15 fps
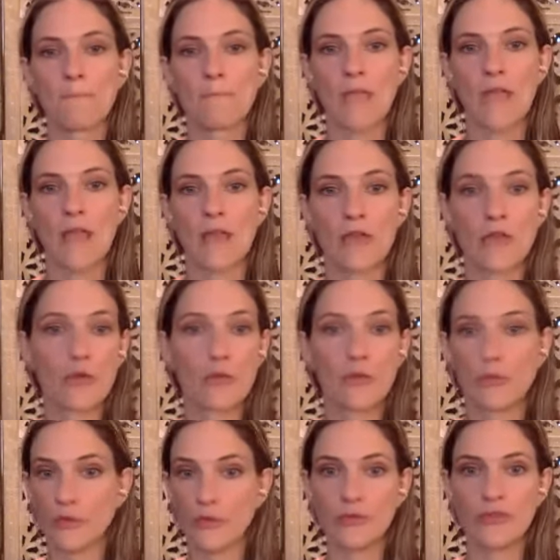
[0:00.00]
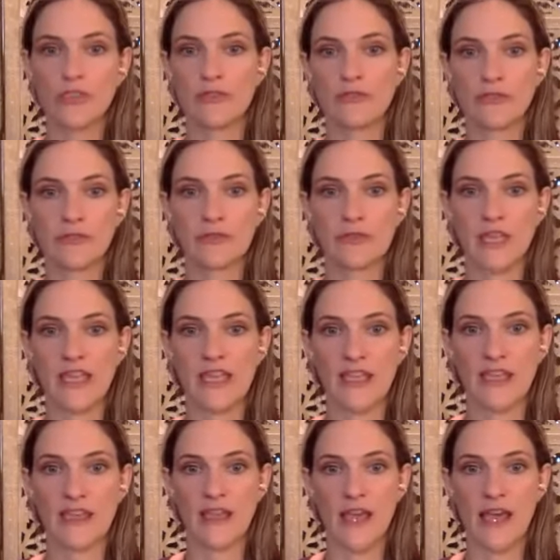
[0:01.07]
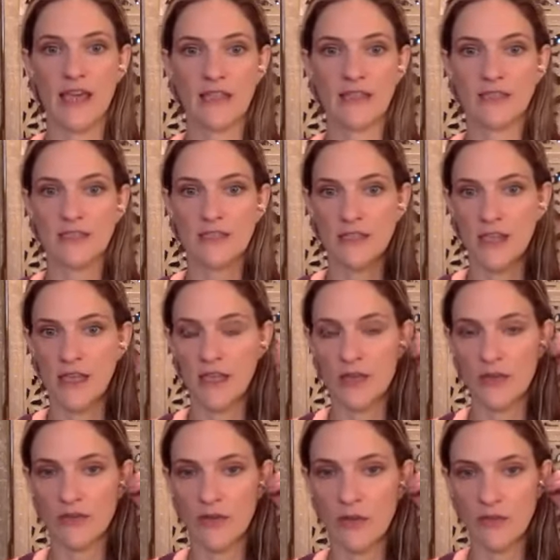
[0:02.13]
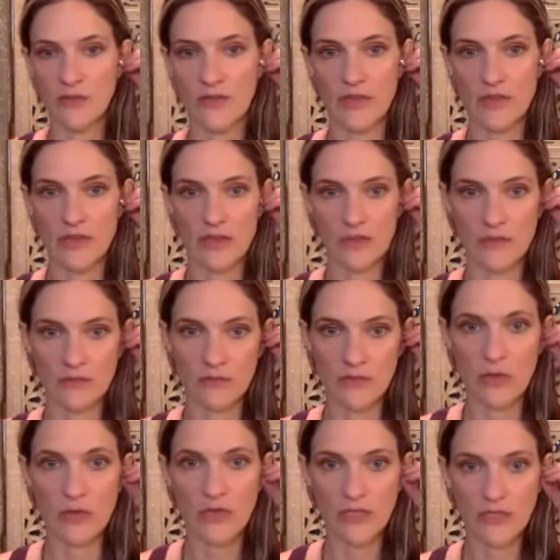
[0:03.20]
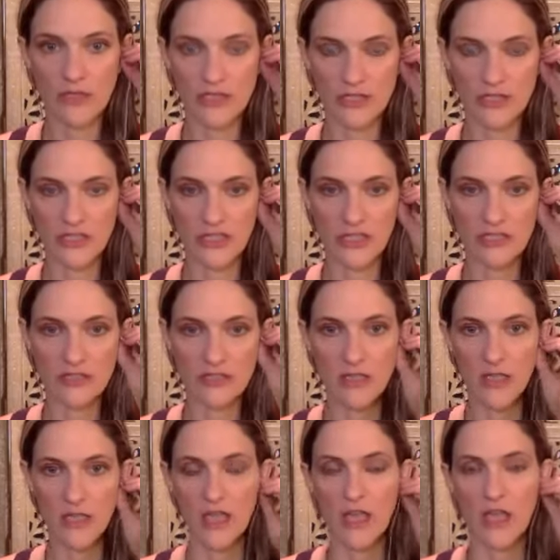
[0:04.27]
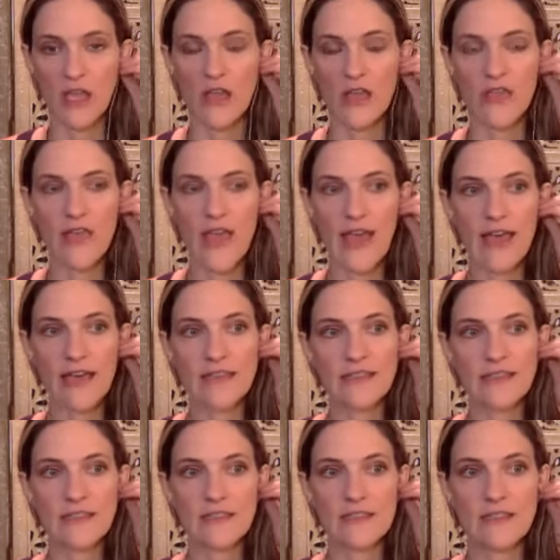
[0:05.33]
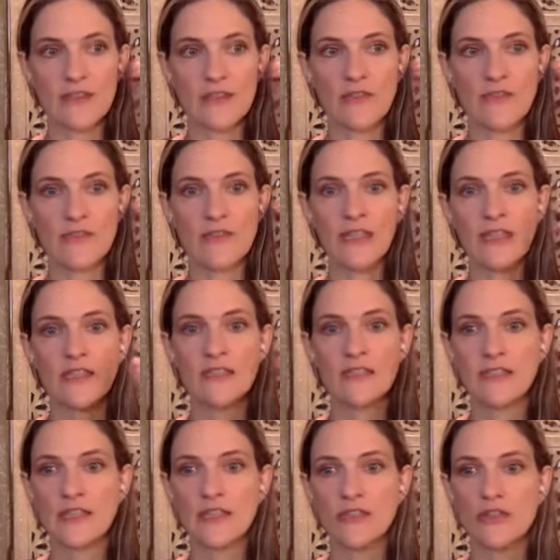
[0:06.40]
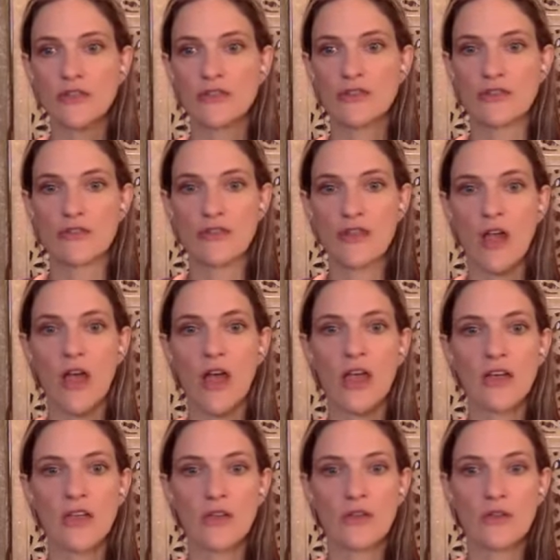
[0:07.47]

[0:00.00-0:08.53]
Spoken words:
the root, if you're looking at from the yogic tradition, that these centers are not